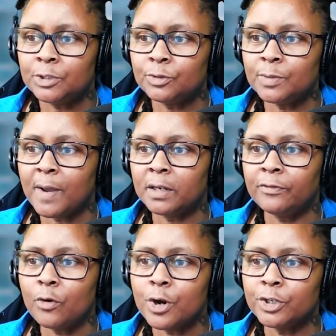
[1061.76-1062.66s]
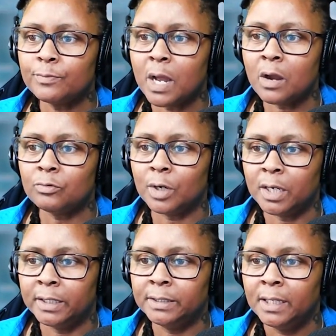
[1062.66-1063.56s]
This was about a 400-mile
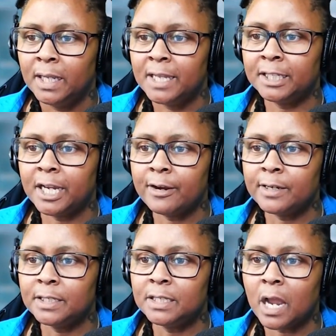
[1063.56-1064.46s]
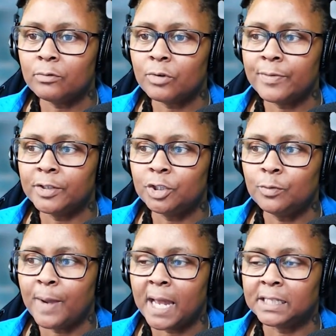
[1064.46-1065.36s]
run, and the carrier did not run the
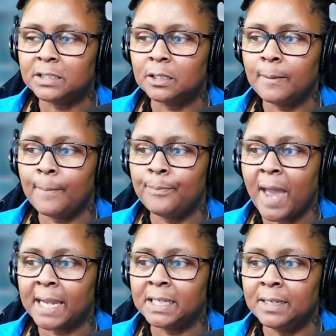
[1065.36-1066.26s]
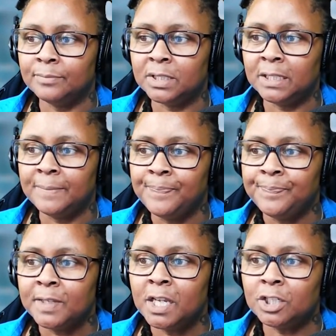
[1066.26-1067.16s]
2 pallets back empty.
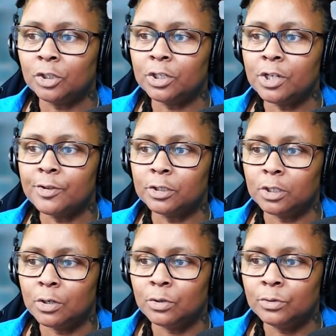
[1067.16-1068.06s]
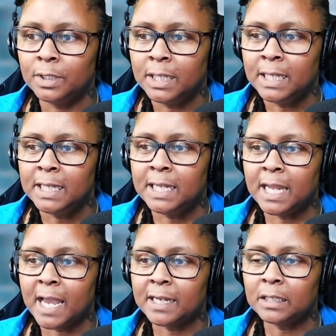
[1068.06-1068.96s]
He took another load.
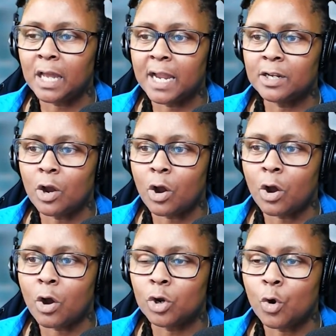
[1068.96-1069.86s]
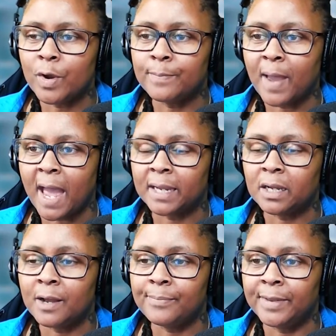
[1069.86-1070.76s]
He had a line haul going
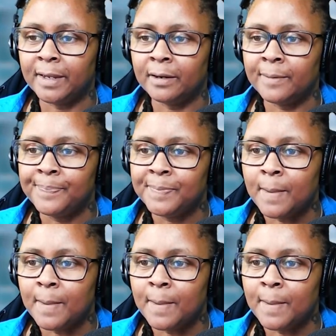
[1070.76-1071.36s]
back up there.